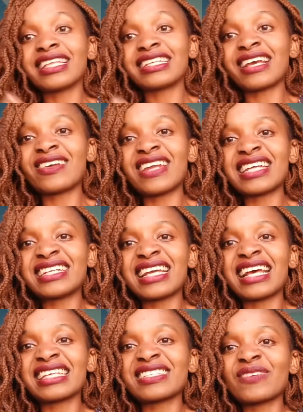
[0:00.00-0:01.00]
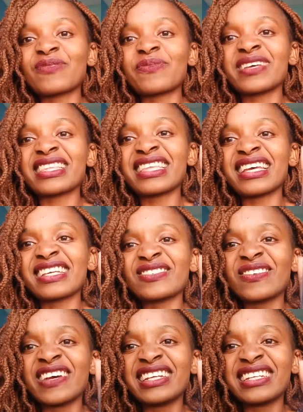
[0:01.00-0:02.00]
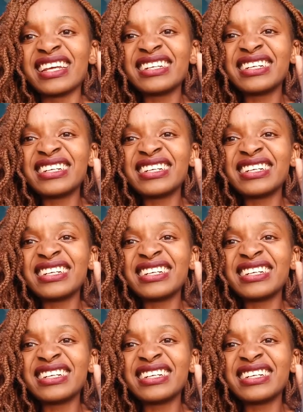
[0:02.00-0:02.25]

The second one has to be this one.